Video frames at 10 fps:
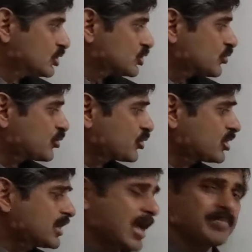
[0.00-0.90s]
So
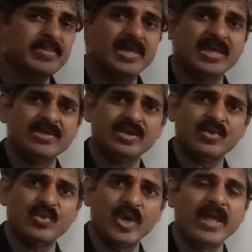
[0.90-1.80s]
prototype is a
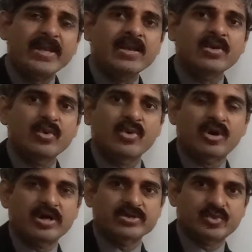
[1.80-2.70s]
very low
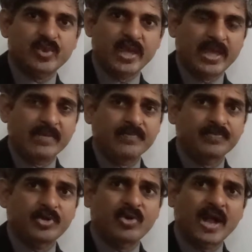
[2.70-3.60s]
cost way,
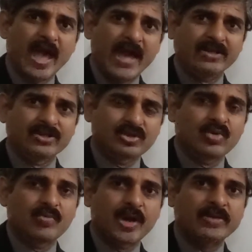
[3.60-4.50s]
or as low